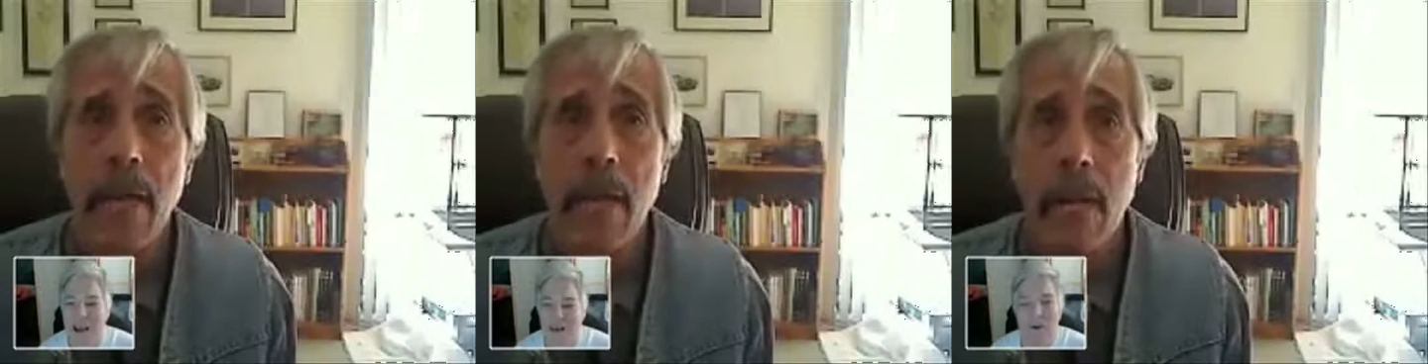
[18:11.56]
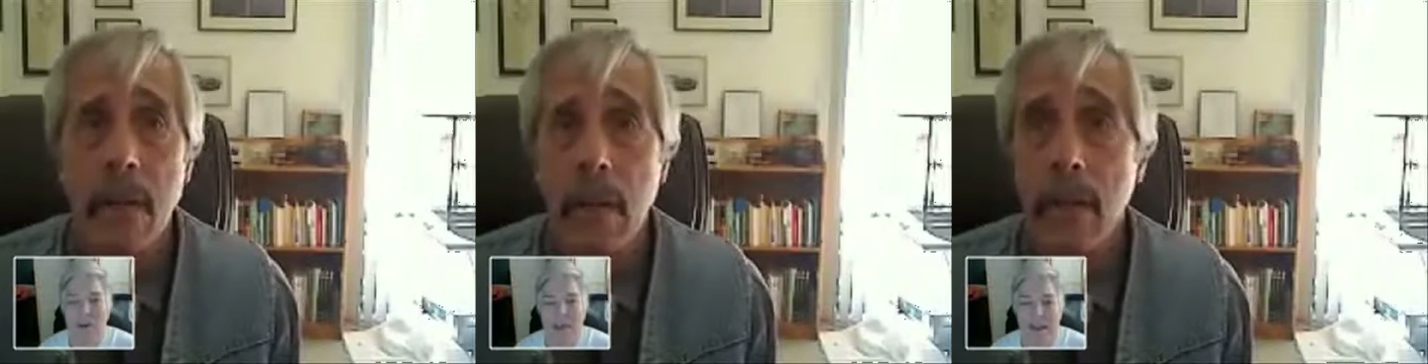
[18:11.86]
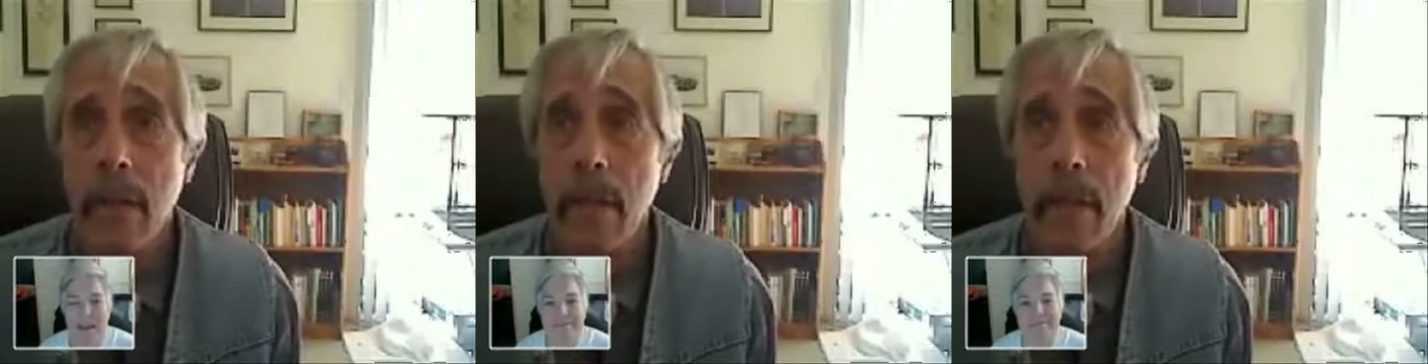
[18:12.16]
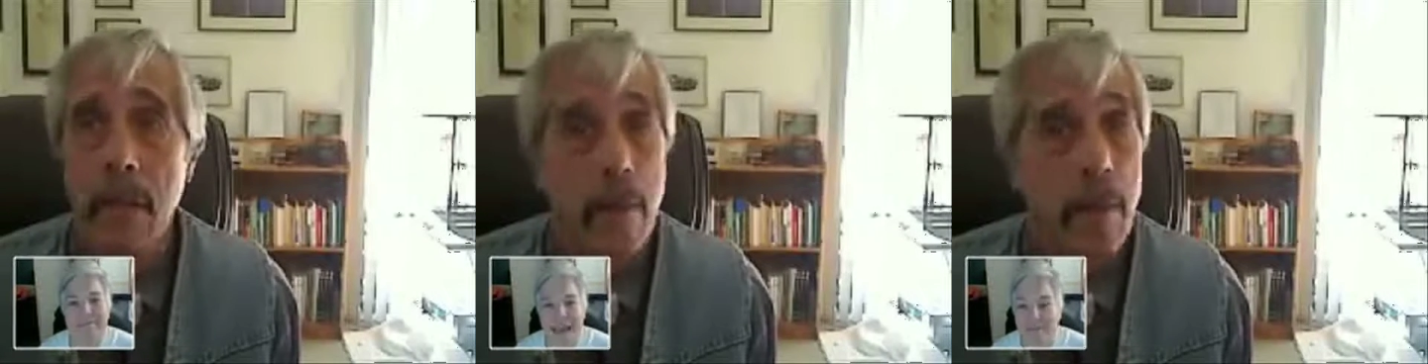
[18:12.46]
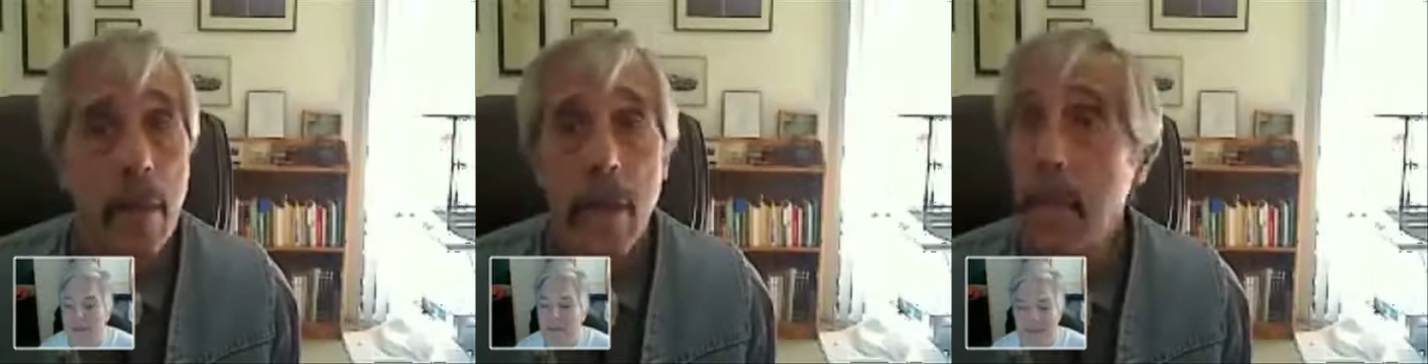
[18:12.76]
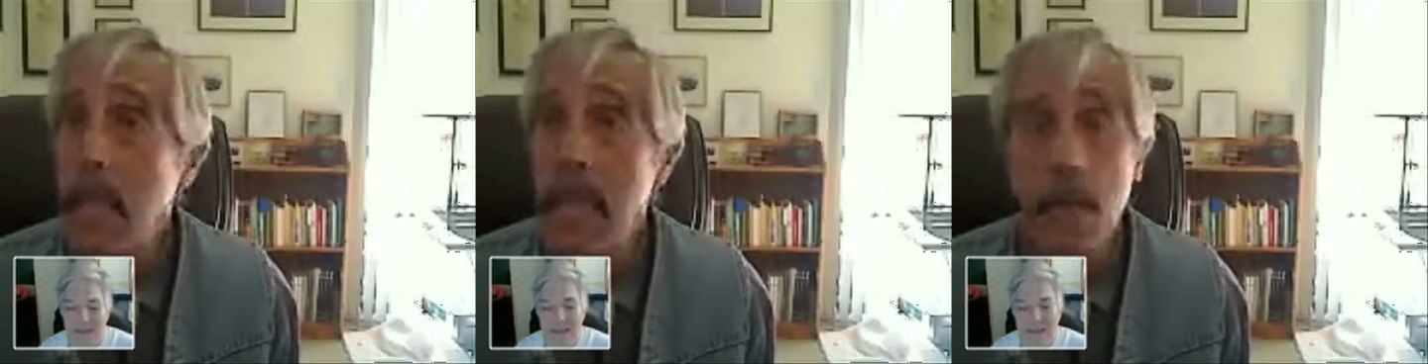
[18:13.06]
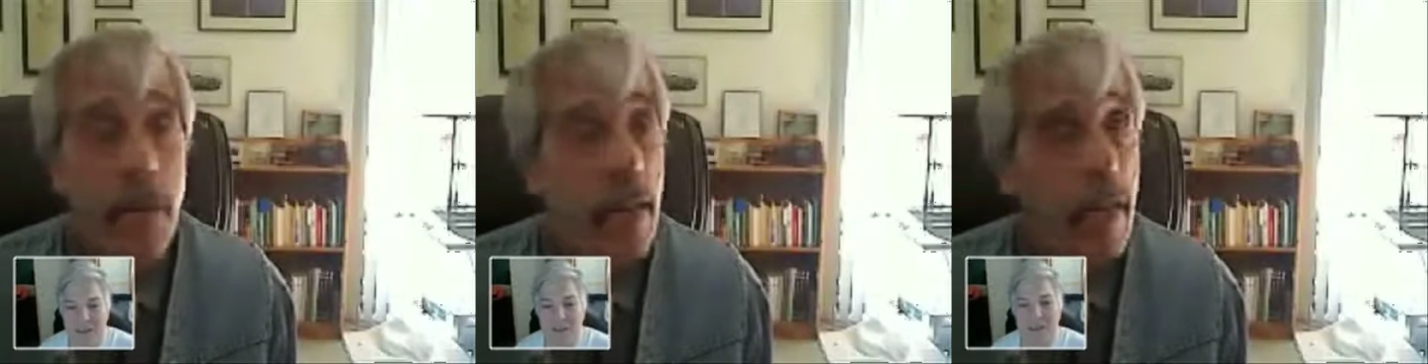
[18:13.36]
I agree with that. I believe that
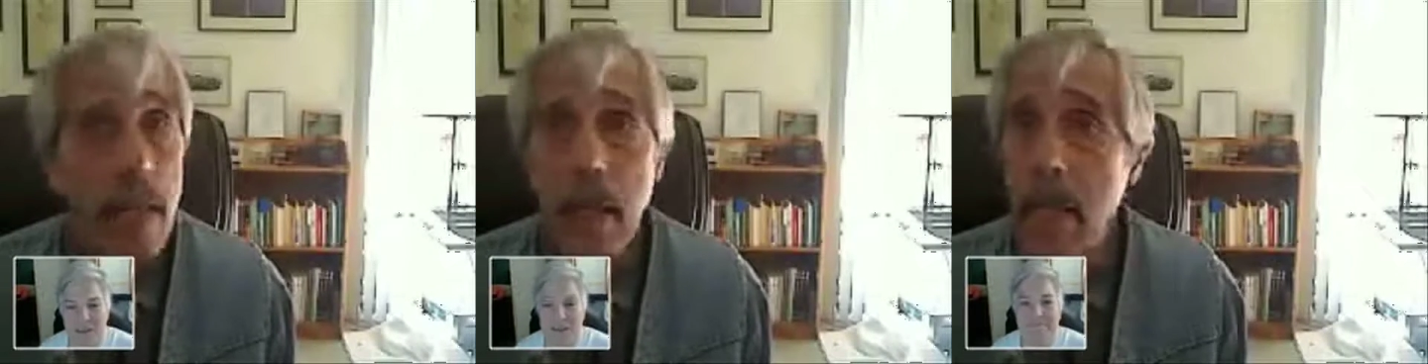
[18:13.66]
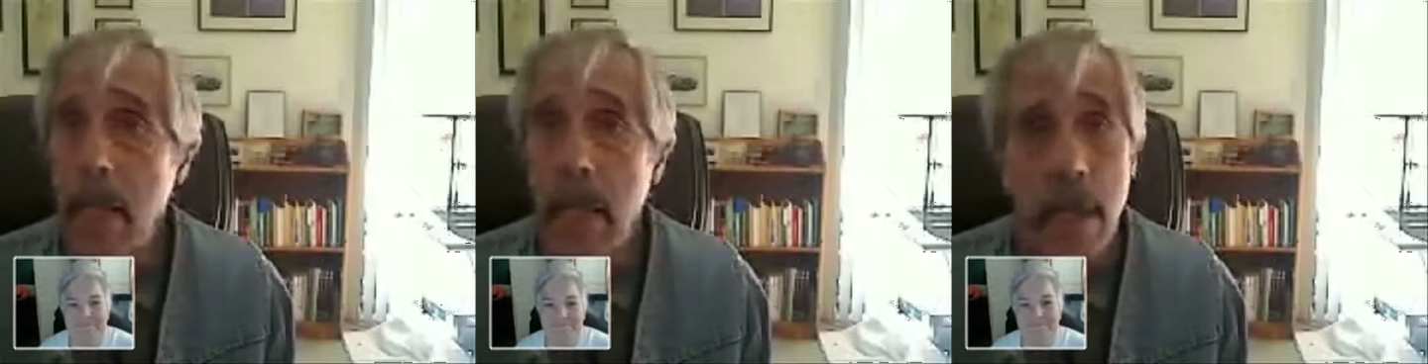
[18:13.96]
truthfully.